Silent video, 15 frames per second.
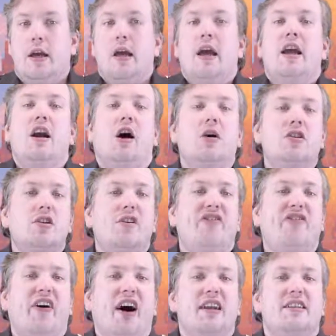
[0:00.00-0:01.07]
He also
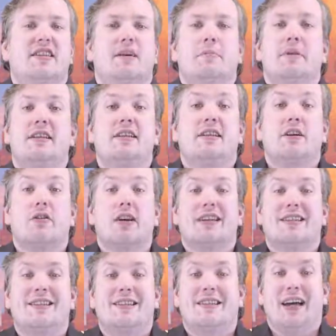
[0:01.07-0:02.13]
finds the
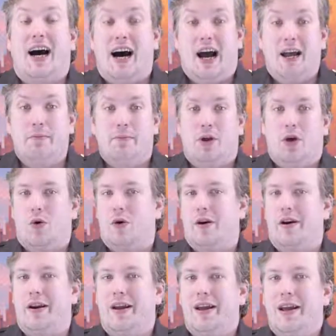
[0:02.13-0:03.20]
mysterious Time
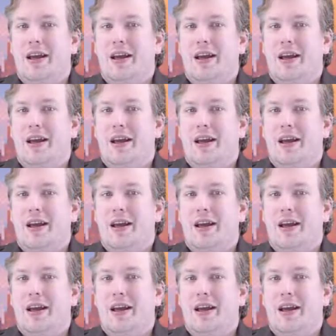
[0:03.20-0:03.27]
Lord,